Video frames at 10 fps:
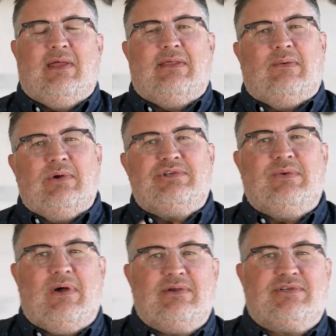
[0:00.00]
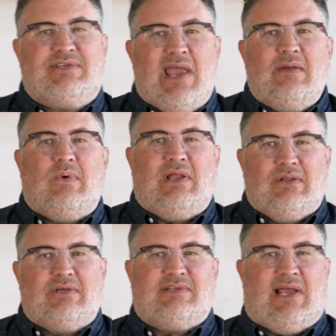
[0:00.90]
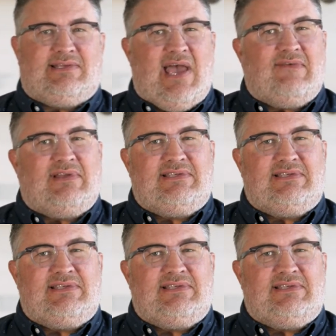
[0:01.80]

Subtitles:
That once you understand what it looks like to have a